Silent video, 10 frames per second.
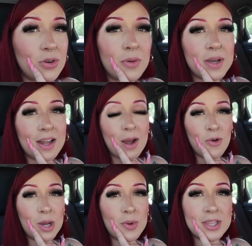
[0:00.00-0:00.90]
oh my god i
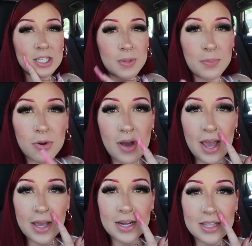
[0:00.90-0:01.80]
woke up with this pimple
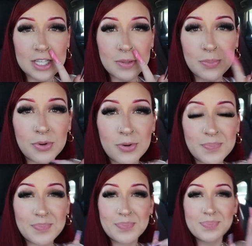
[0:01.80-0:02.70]
and this pimple
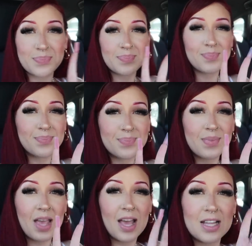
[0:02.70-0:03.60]

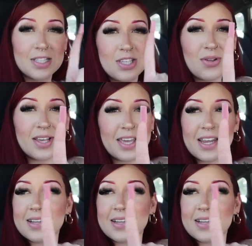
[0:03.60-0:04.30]
don't look at